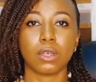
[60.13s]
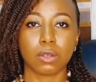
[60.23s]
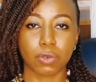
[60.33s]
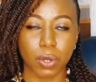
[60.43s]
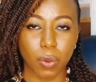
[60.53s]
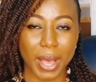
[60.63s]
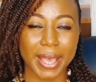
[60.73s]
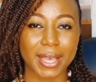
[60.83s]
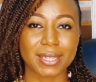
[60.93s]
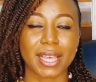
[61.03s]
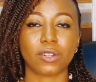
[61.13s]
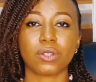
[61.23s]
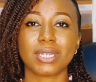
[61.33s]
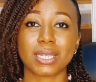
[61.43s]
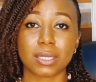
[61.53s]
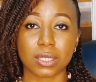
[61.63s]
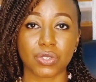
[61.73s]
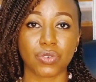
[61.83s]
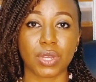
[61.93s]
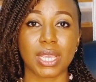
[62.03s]
required, they are not
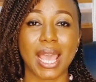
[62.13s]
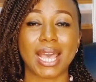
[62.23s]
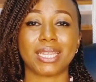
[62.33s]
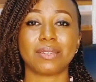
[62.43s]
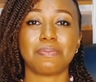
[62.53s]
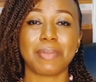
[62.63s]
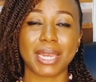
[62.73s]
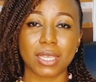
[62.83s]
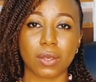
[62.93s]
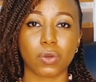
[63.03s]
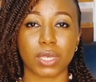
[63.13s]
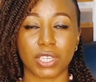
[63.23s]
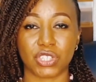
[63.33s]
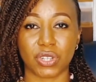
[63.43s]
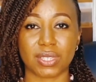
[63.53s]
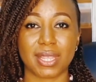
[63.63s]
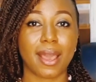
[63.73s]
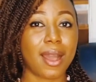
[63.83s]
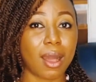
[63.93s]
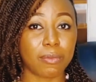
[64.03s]
necessary, and in many occasions they
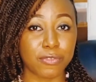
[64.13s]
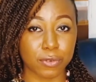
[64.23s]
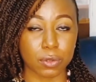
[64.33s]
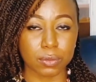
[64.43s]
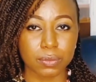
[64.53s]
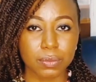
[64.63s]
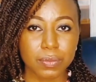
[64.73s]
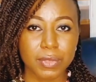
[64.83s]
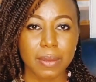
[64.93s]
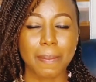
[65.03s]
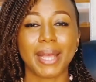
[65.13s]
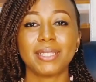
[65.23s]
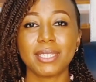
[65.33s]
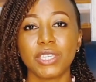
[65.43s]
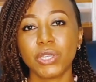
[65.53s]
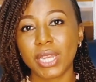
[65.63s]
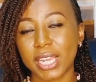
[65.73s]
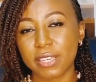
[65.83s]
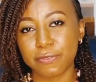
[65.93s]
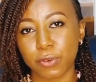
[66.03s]
are harmful,
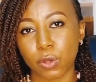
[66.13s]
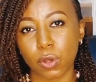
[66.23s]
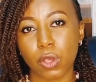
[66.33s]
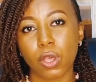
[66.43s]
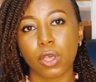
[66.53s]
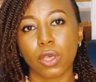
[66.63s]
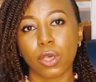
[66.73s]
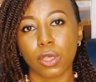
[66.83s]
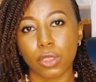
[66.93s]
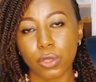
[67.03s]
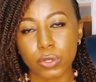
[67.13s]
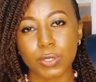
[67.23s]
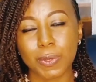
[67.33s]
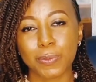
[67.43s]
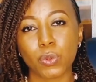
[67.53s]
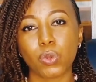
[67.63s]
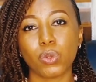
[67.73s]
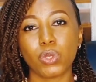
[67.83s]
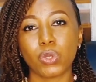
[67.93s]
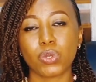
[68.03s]
particularly for those people
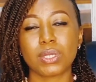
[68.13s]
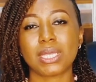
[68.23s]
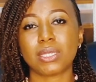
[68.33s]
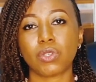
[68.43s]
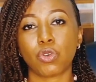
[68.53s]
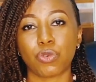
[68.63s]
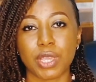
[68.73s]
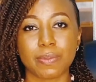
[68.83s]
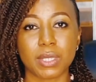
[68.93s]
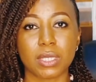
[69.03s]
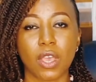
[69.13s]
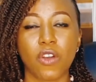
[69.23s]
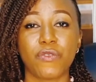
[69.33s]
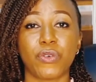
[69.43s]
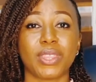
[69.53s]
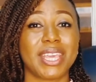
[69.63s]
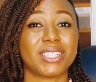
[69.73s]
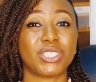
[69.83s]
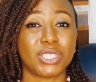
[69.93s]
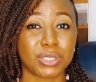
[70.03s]
who use these creams for their
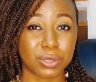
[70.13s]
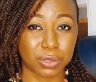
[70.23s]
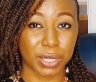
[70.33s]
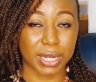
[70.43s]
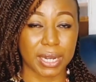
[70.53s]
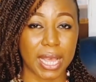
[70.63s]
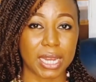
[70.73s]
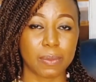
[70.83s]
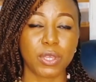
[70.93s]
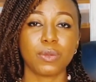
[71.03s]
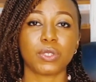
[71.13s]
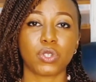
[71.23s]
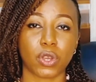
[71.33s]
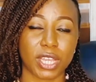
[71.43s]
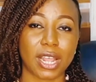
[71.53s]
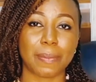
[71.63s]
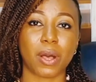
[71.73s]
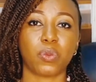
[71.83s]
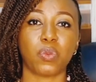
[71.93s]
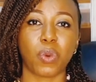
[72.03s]
children. And I'm going to be talking
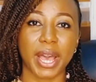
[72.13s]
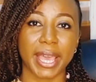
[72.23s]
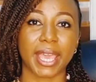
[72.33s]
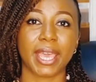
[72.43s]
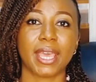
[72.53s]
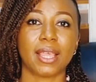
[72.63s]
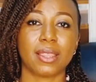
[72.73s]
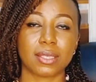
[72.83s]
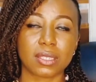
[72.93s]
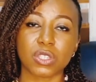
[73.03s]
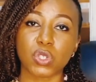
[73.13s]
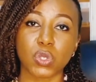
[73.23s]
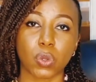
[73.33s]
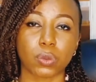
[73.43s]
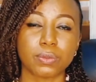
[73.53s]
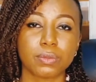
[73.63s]
about why this is so.